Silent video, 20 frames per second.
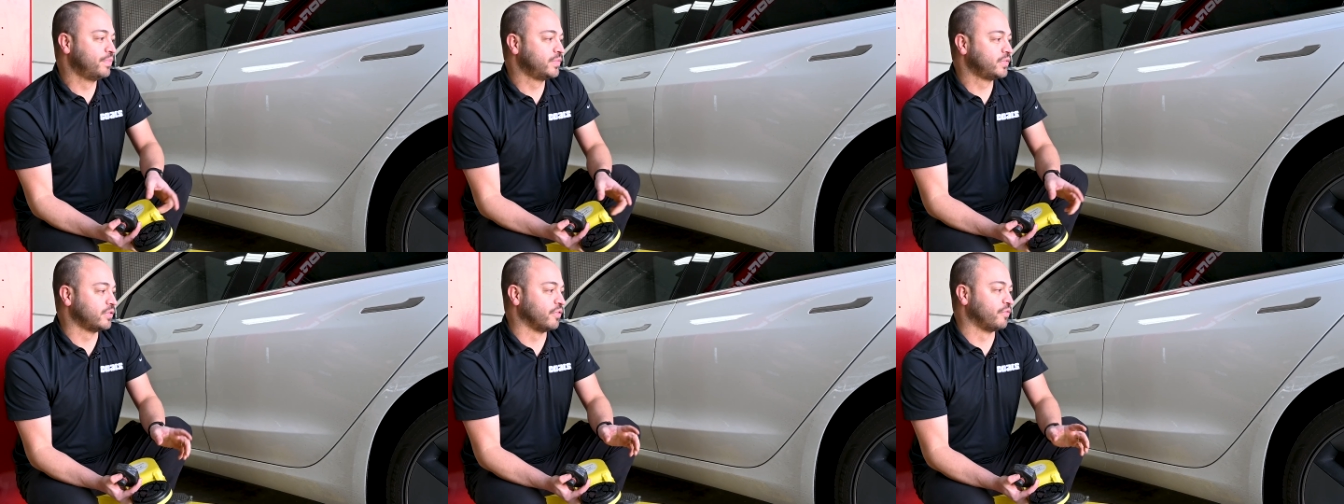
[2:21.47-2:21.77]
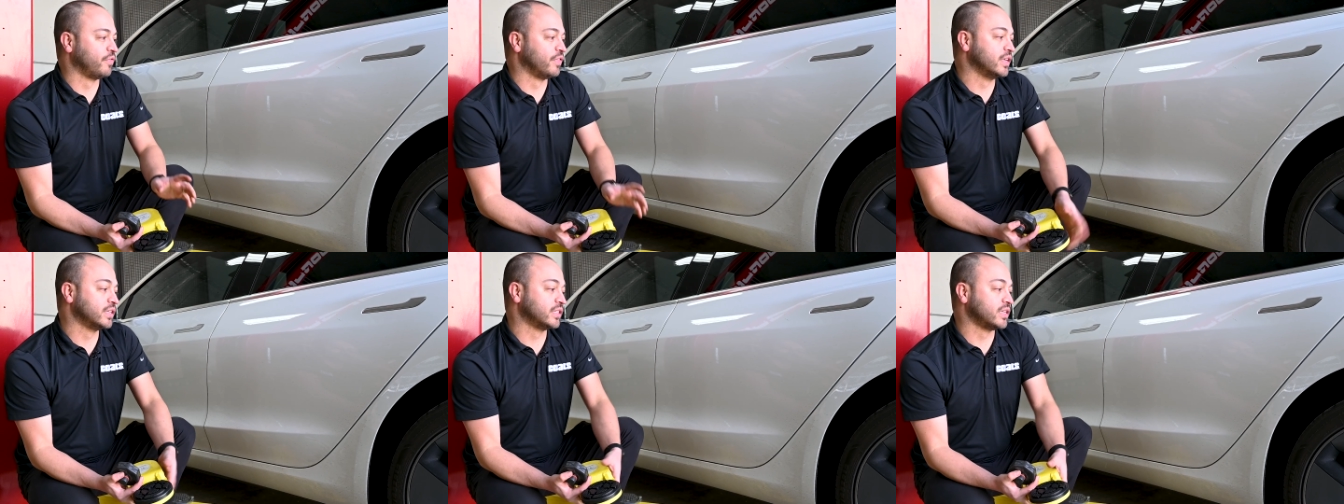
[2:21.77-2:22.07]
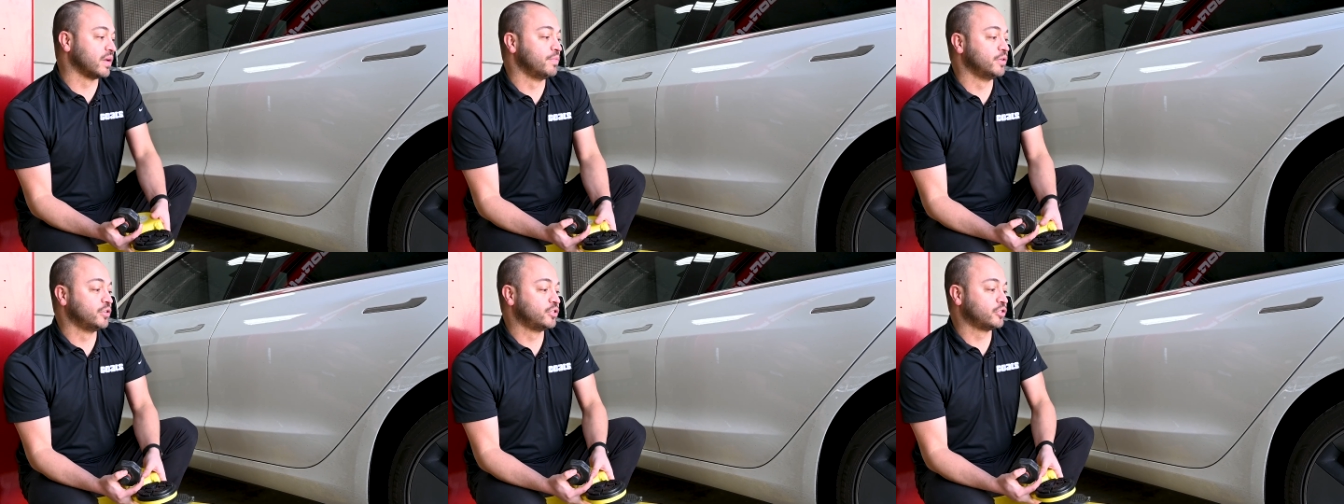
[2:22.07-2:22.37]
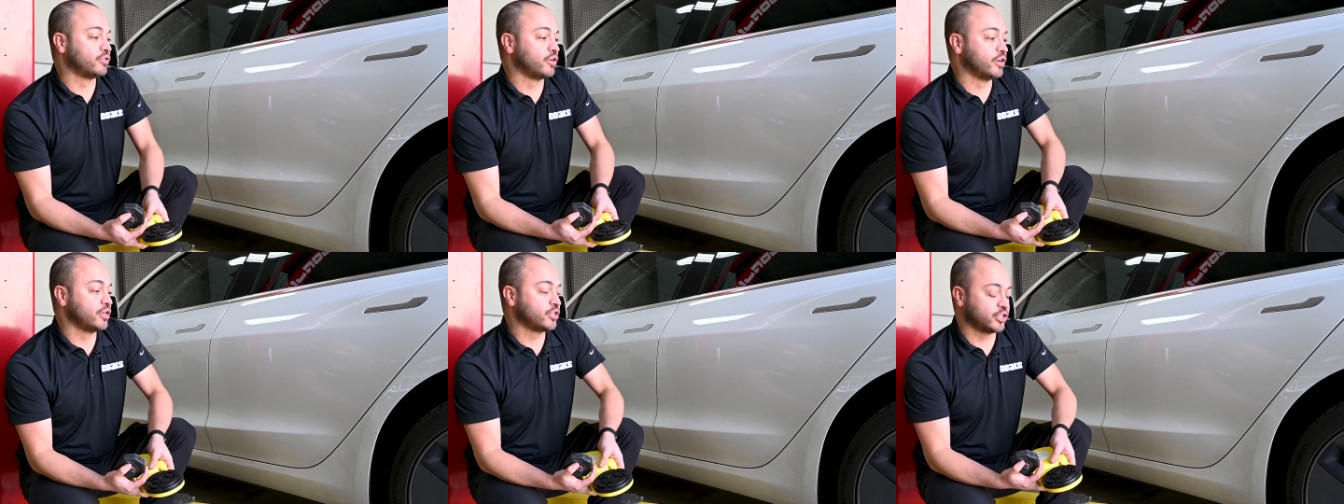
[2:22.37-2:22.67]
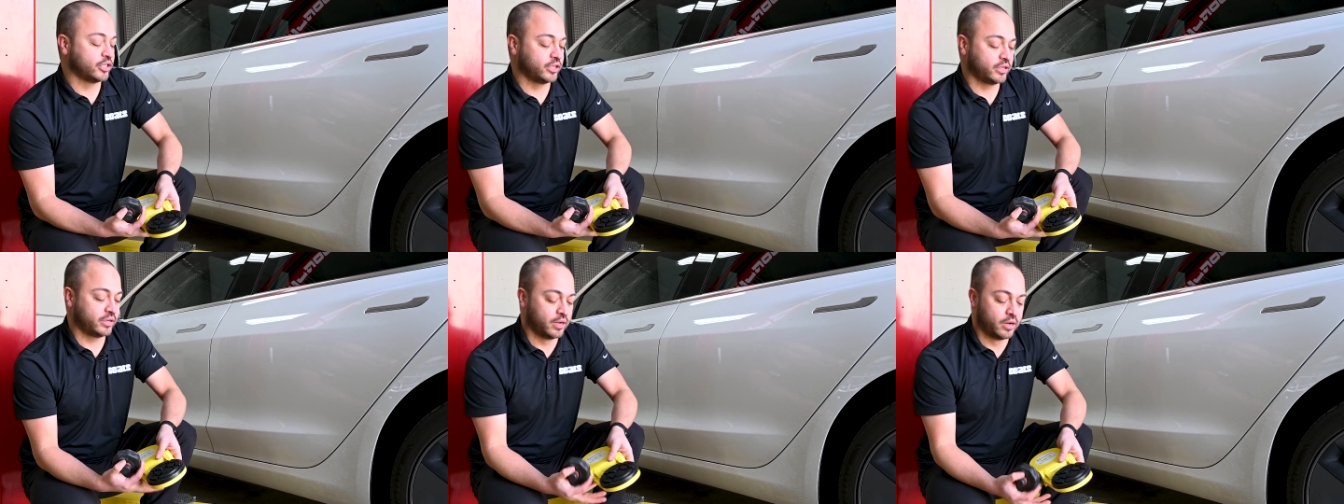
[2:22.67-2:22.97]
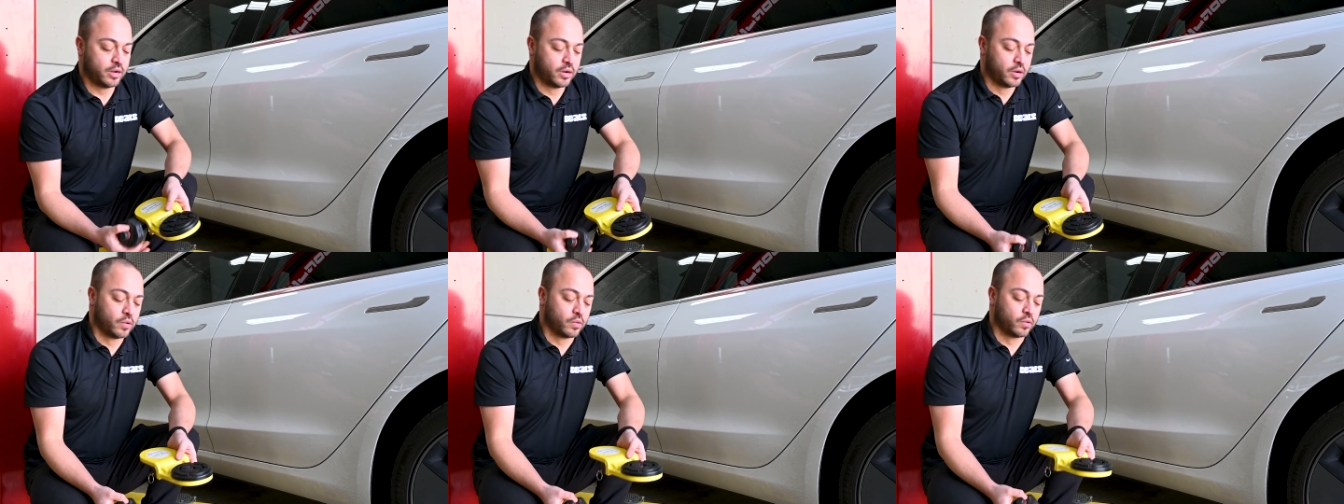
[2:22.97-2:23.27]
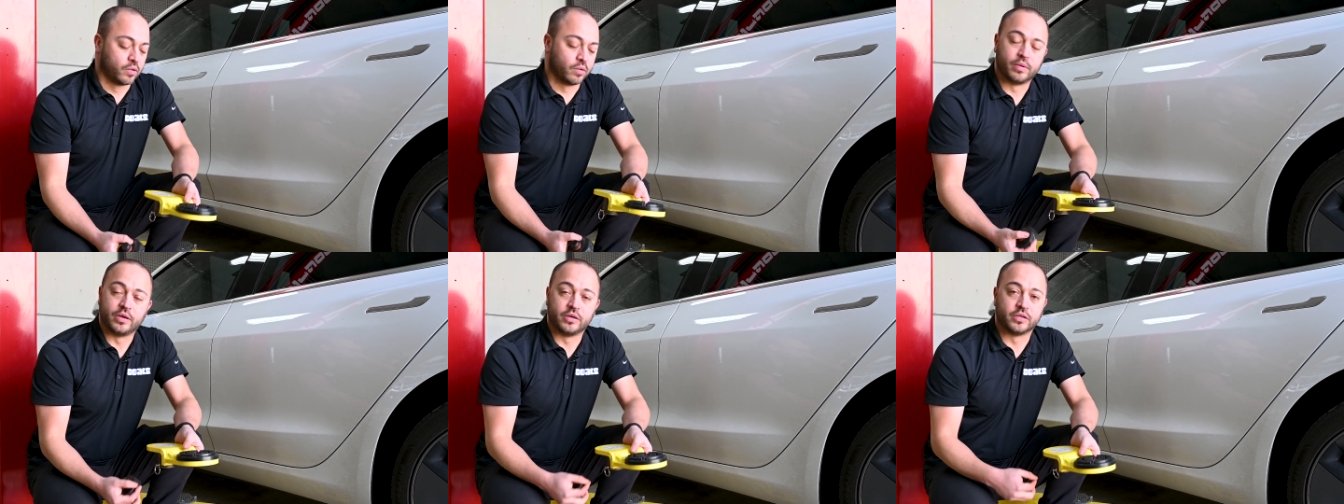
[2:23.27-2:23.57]
So for this demonstration,
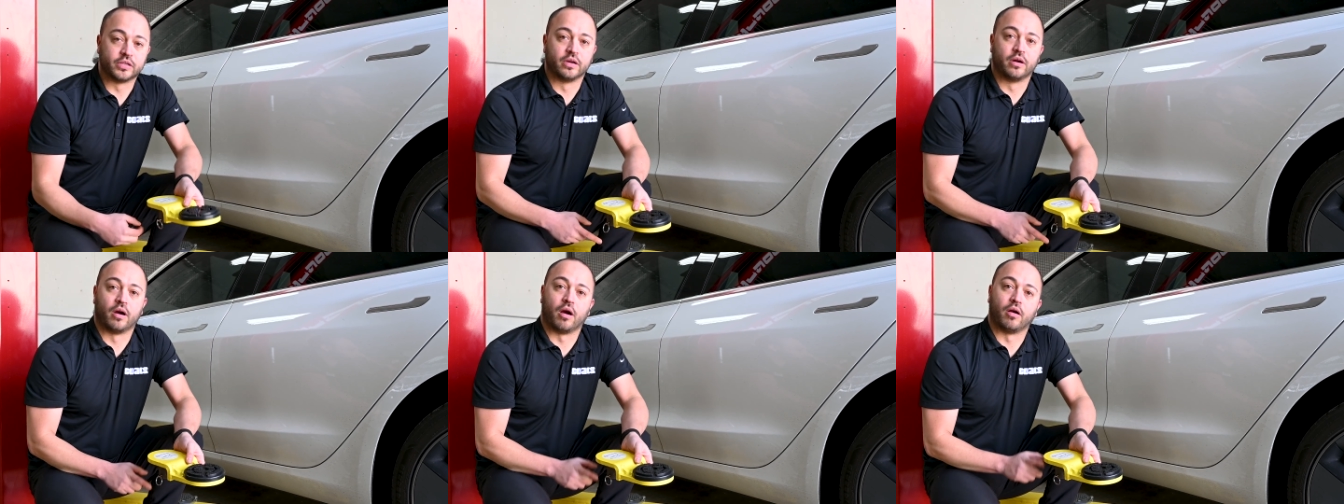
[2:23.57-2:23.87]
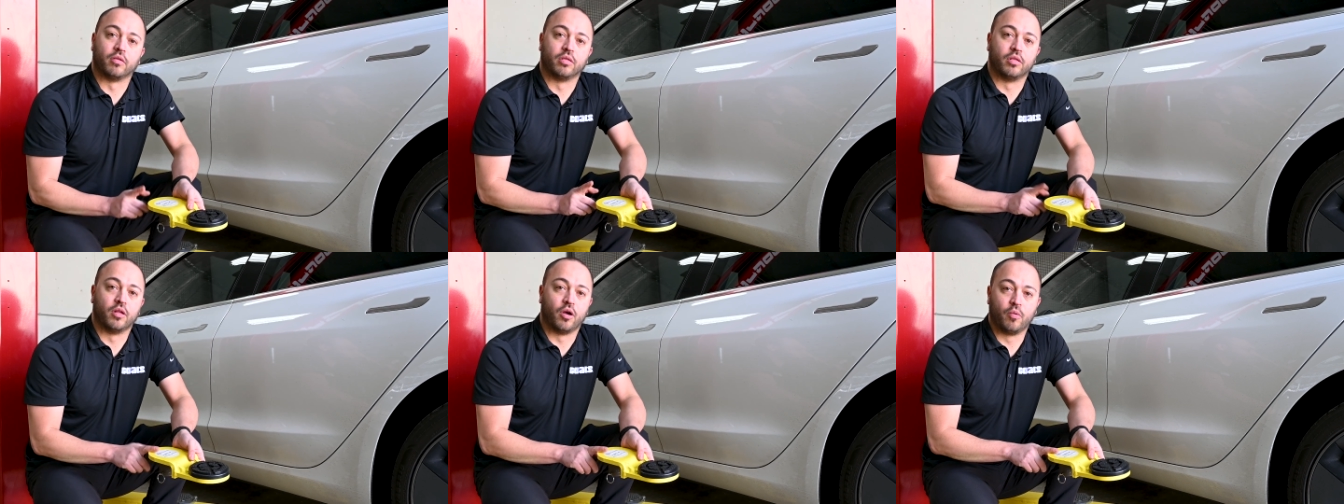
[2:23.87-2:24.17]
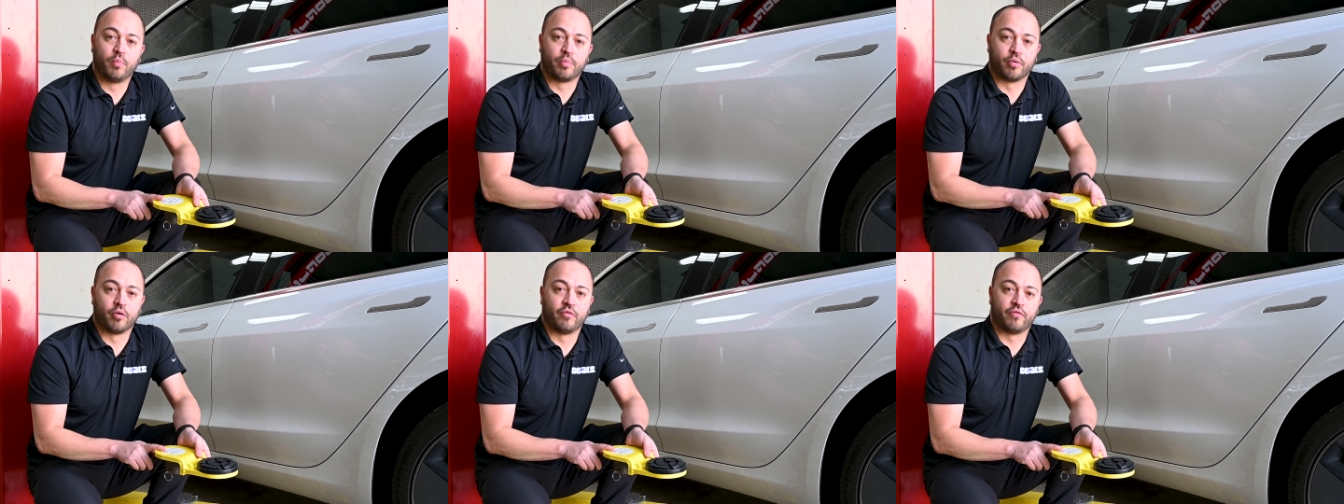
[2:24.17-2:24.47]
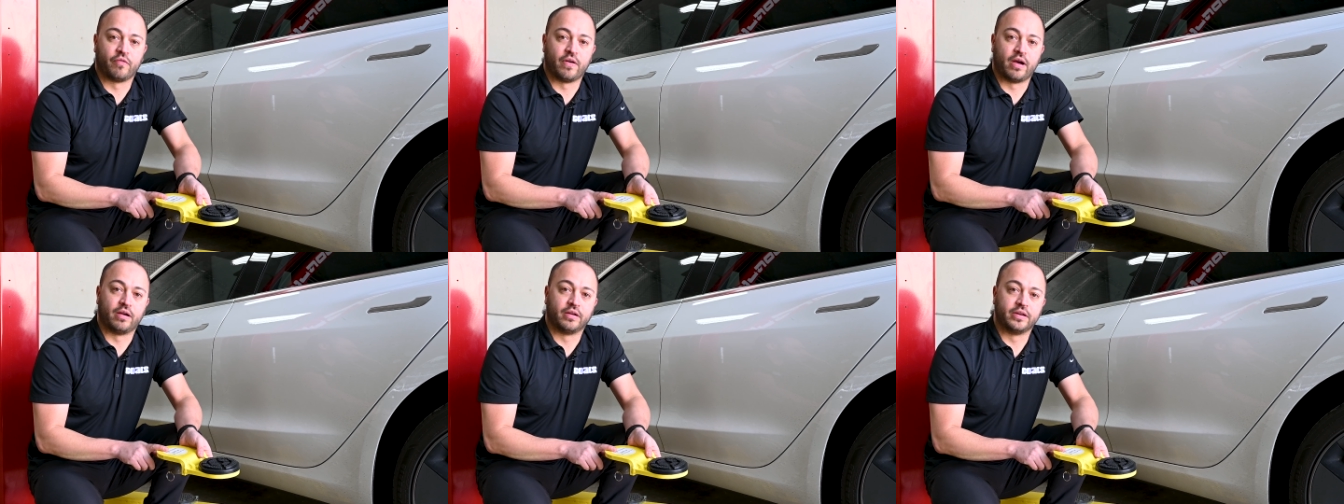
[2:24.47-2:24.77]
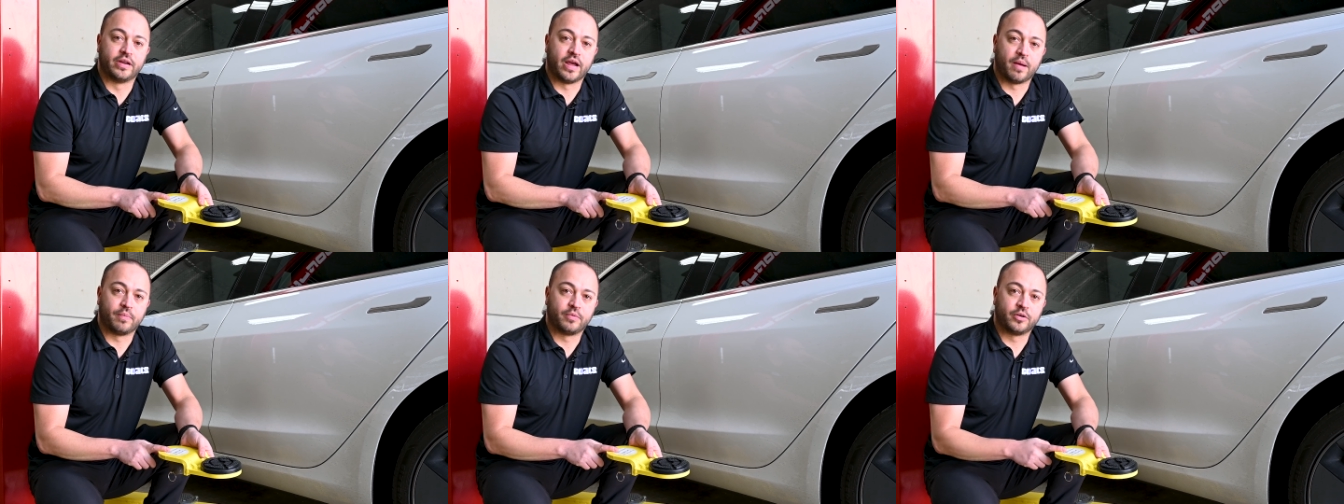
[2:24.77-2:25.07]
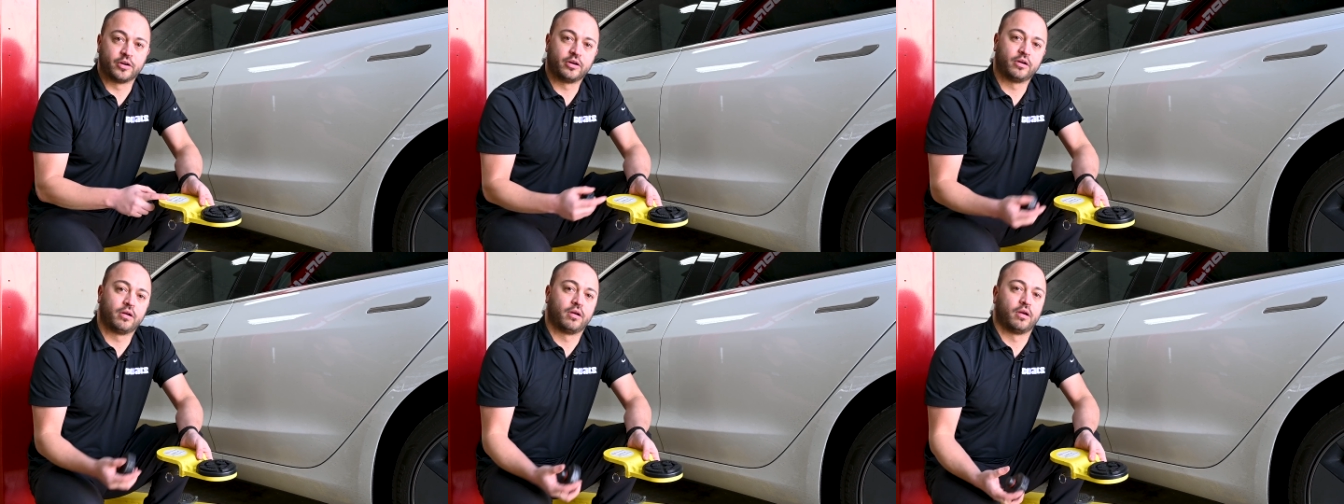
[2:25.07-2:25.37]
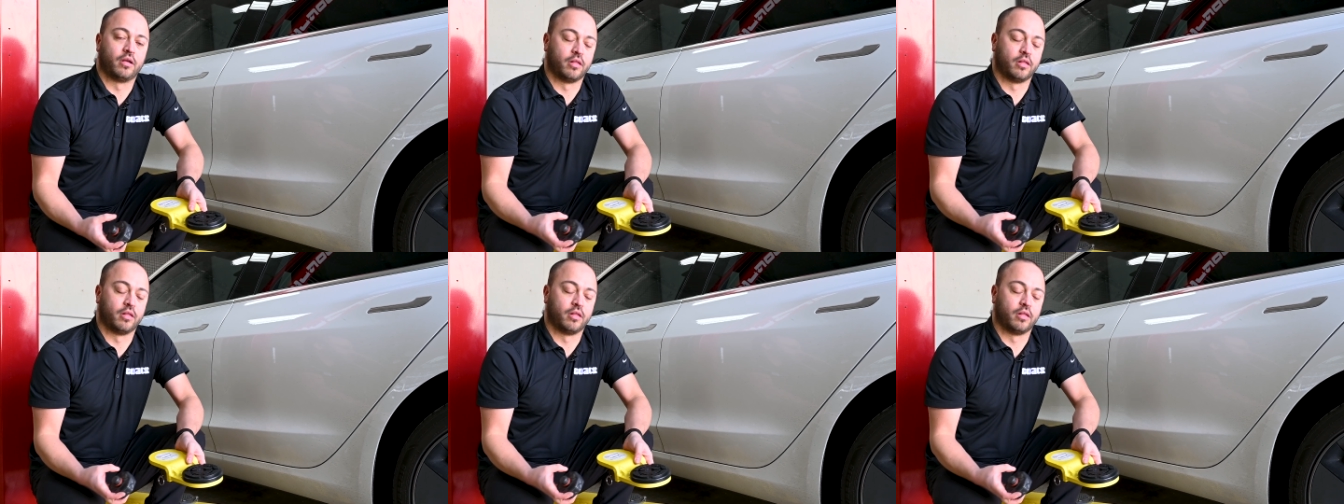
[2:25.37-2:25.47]
we'll be using our low profile adapter